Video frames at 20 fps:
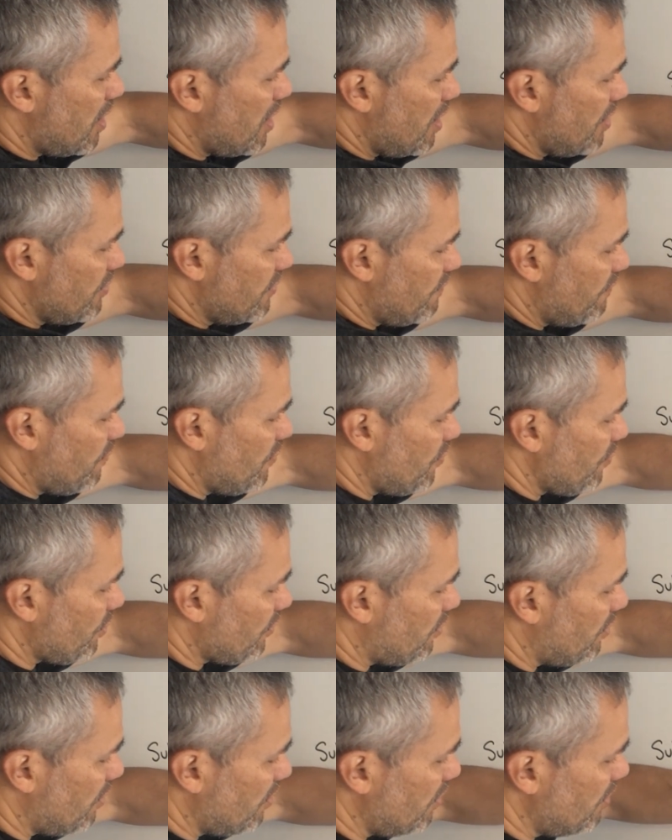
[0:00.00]
and the fourth
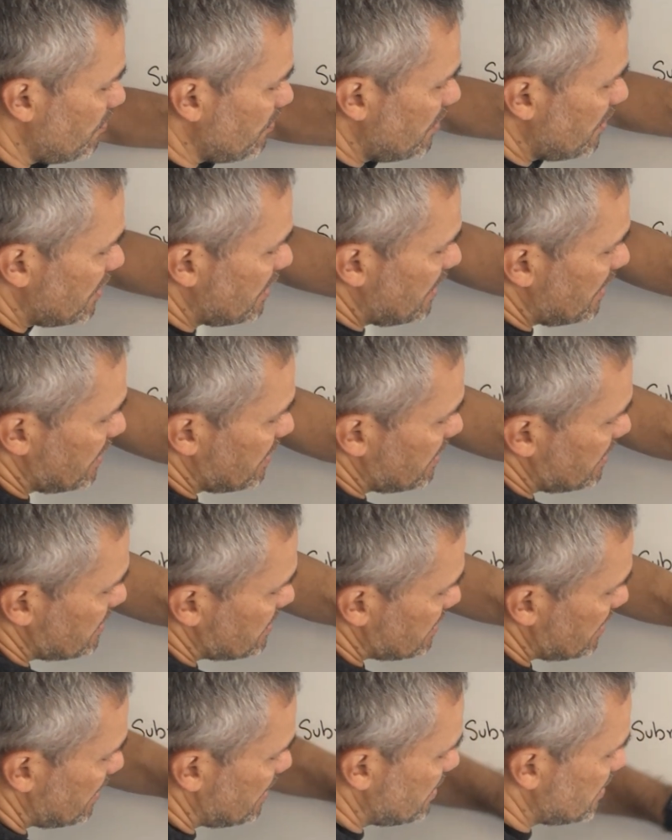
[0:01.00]
column. Then in
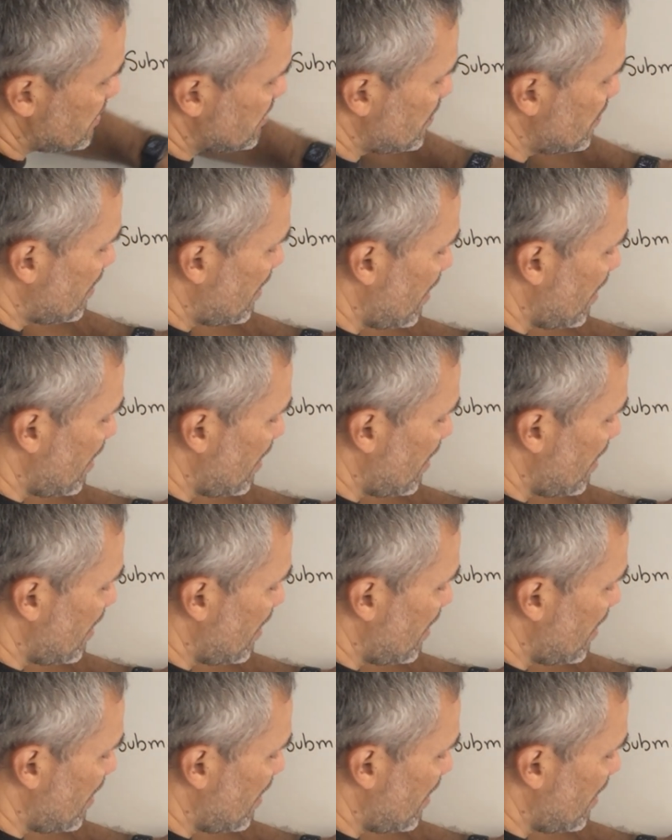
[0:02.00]
this case,